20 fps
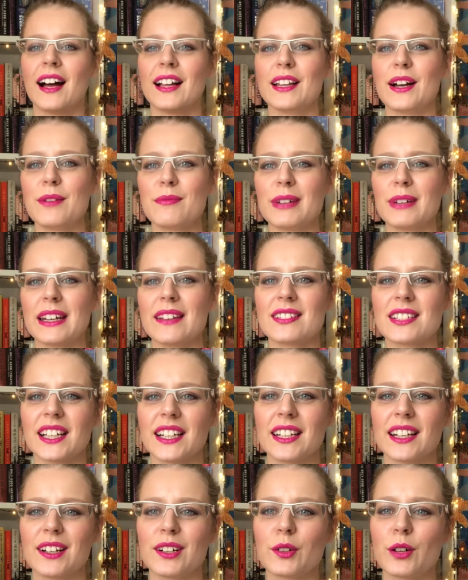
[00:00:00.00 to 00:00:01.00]
my name is
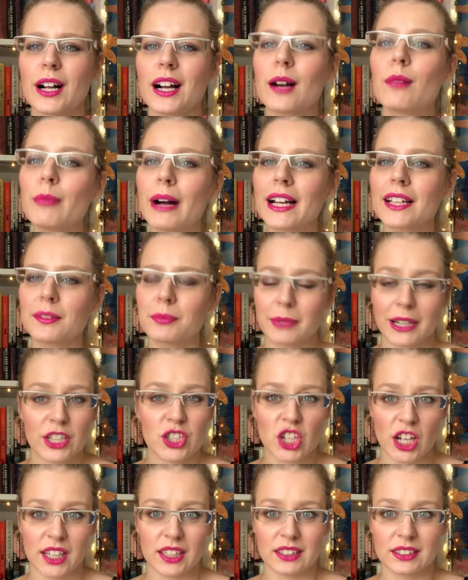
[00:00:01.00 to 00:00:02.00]
Liene and welcome back to my
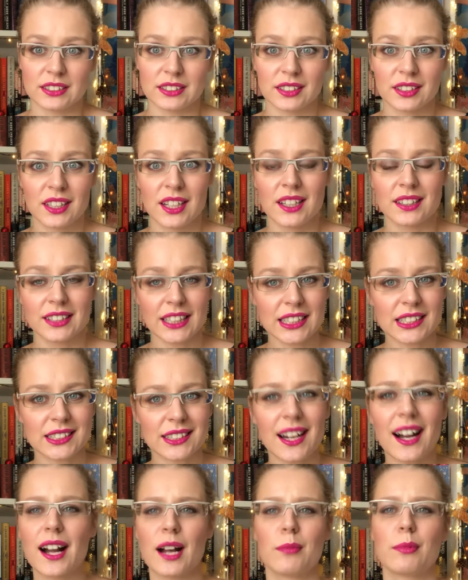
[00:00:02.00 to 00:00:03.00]
channel. Let's
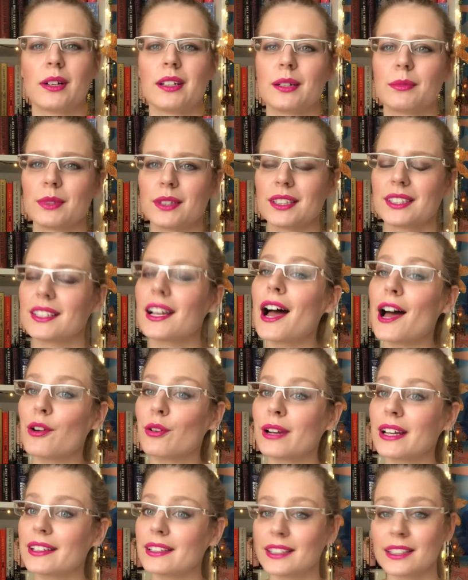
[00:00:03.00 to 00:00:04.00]
talk about the books I
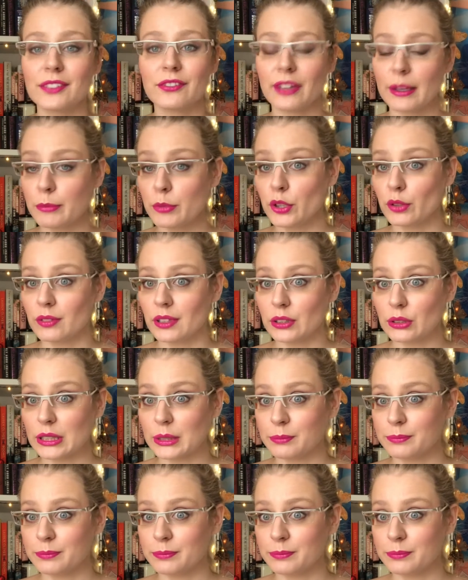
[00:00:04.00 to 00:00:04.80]
read in February.